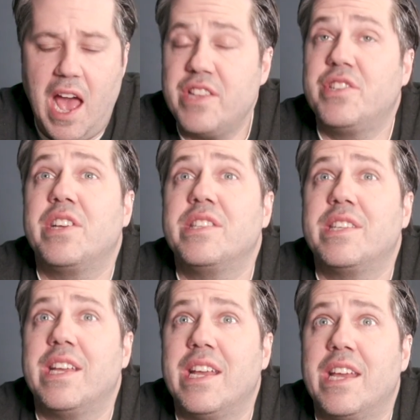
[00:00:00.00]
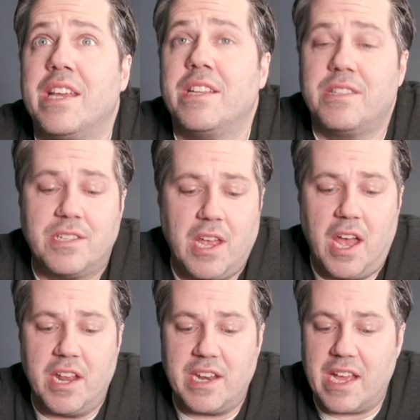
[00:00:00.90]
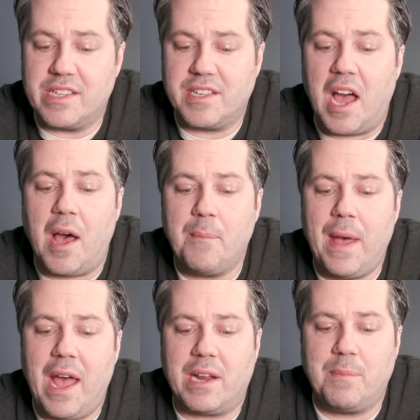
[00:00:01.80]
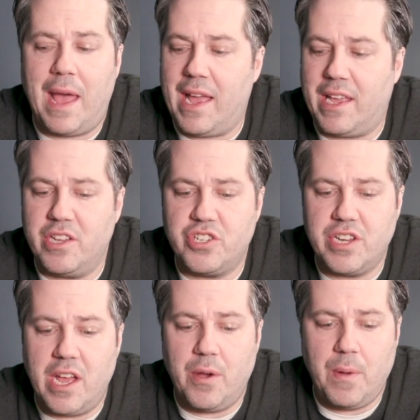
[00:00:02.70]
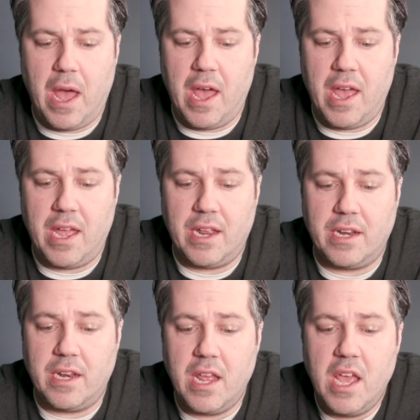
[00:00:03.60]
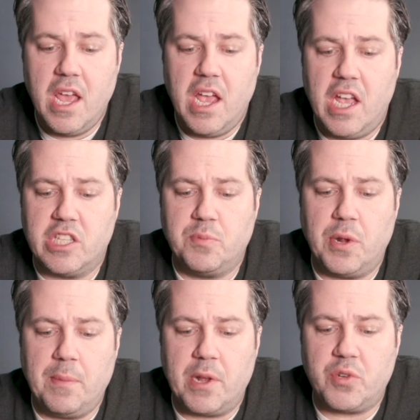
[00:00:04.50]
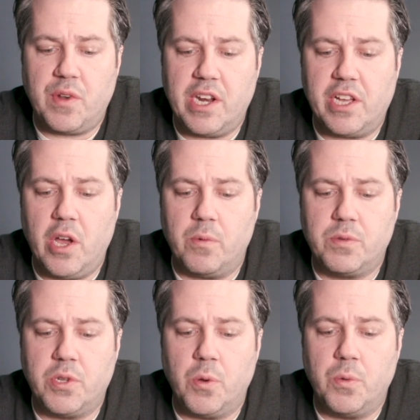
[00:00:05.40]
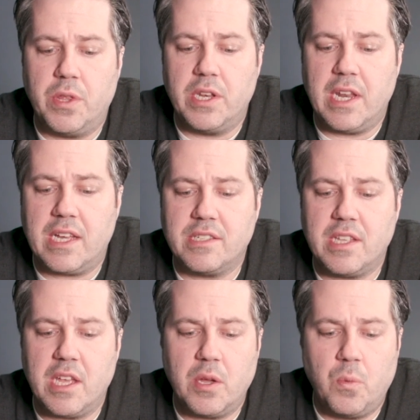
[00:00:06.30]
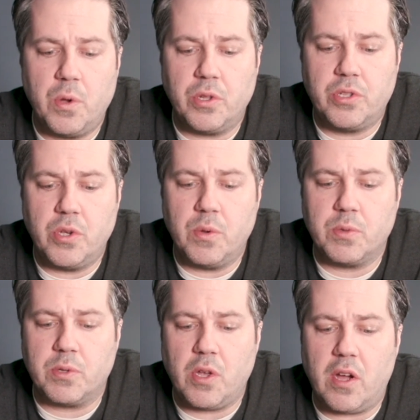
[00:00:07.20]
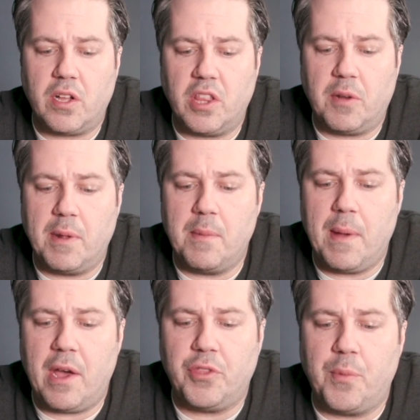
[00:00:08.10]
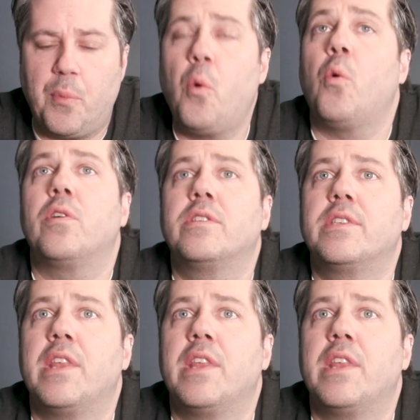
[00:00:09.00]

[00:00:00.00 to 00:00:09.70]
As you can see, it's a nice compact package now and it's pretty much ready to go. So the next thing we'll do is we'll talk a little bit about the ports